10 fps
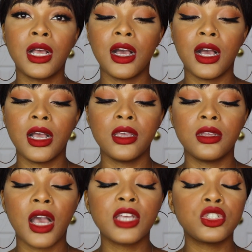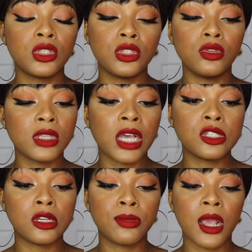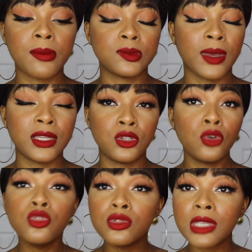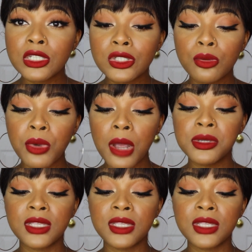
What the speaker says: I should use eyeshadow primers, but I don't use eyeshadow primers.